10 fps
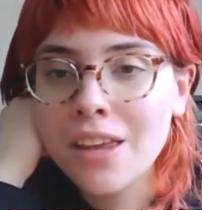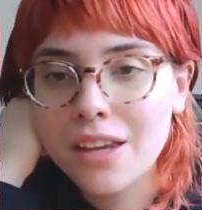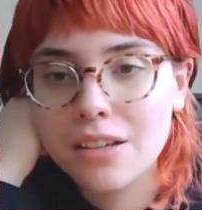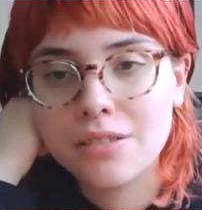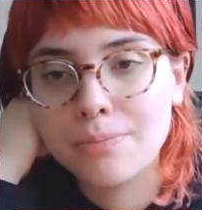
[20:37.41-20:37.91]

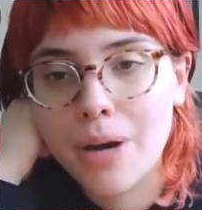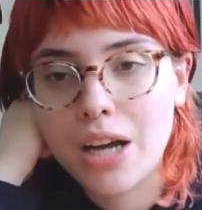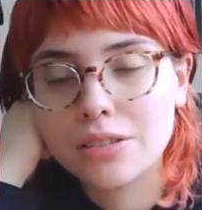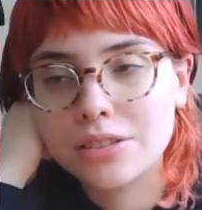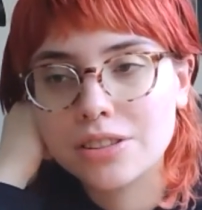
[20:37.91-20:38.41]
in
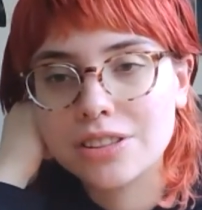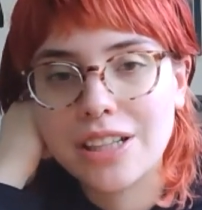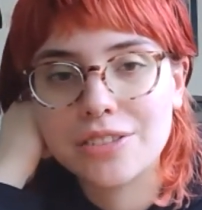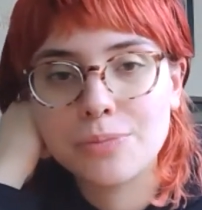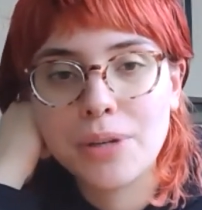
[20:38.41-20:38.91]
bands
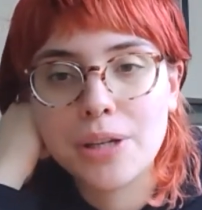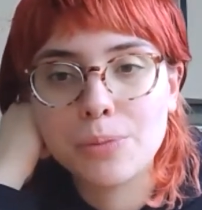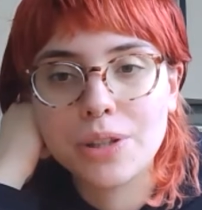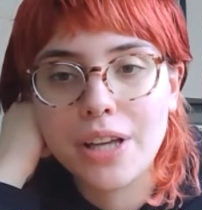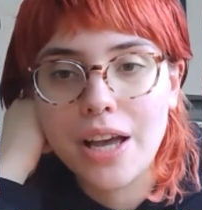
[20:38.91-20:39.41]
that
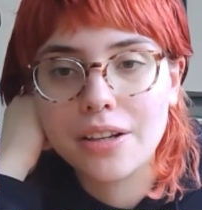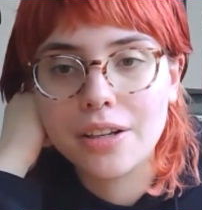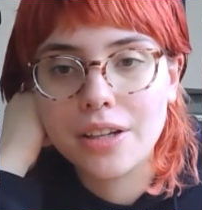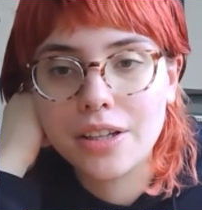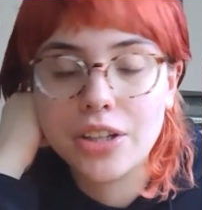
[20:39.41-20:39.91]
people
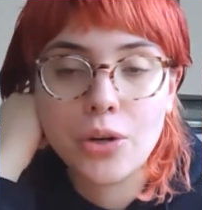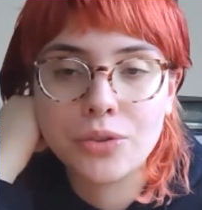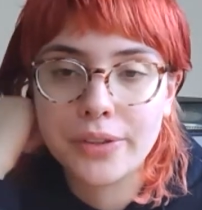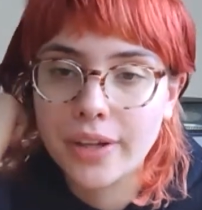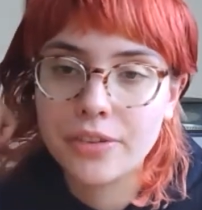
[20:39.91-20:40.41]
can,
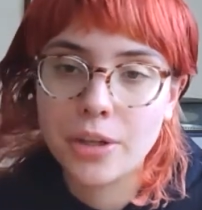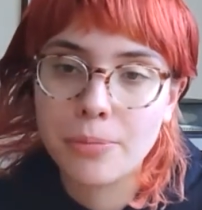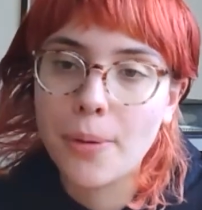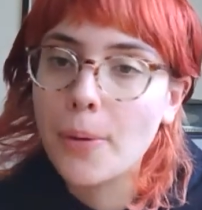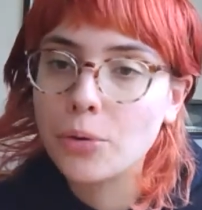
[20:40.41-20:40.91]
that other
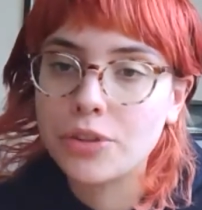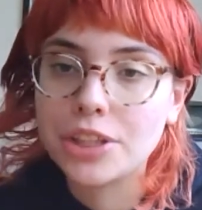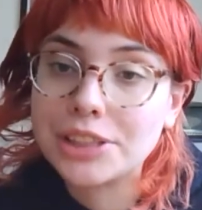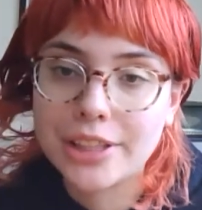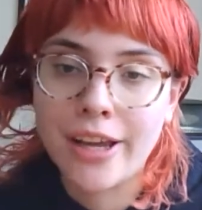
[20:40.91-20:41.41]

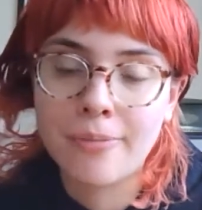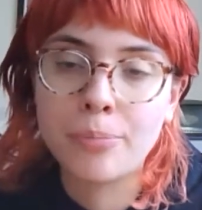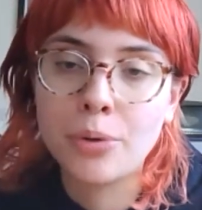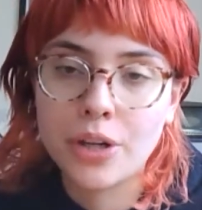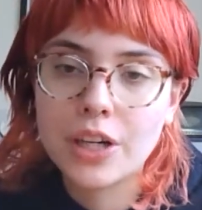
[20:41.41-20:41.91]
promoters can
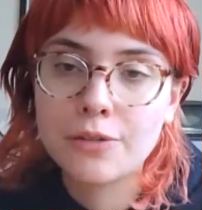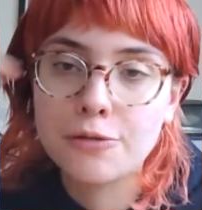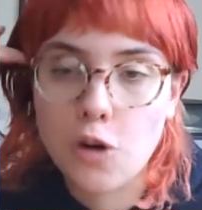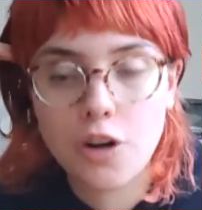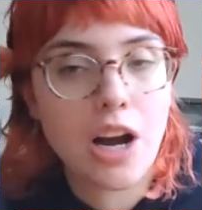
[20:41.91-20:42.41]
book
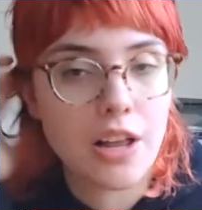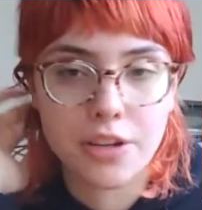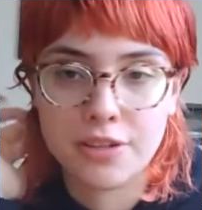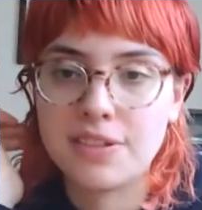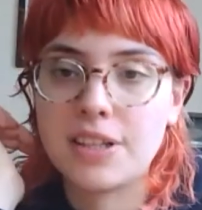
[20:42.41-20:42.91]
for
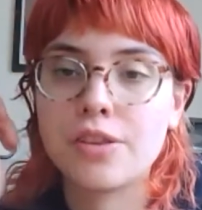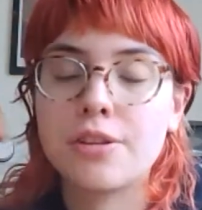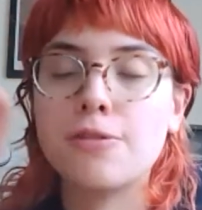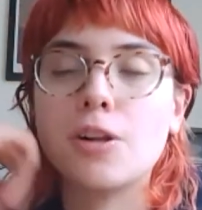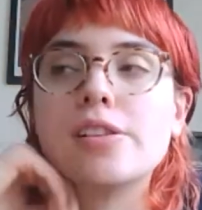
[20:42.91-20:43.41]
other
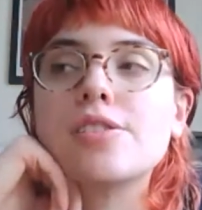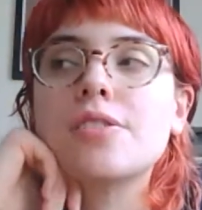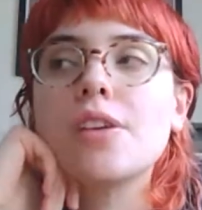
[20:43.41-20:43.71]
festivals.